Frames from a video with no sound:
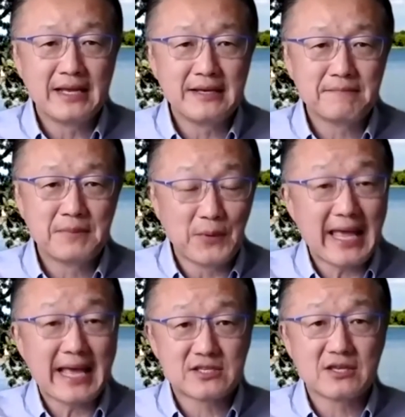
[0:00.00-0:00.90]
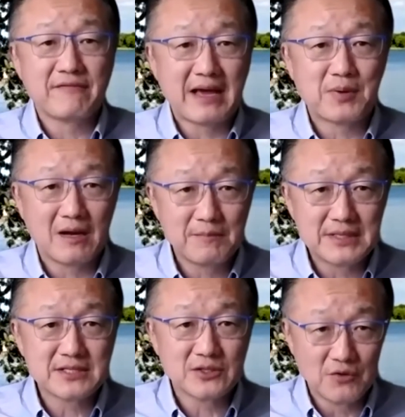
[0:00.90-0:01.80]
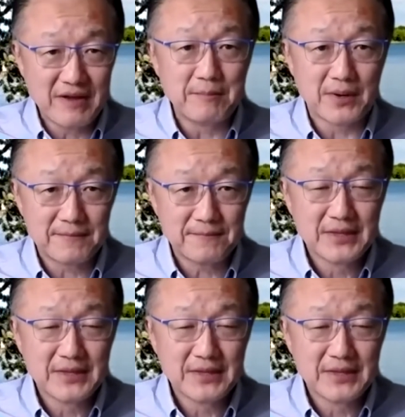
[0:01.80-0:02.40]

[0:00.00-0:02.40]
But we can't solve that problem until November.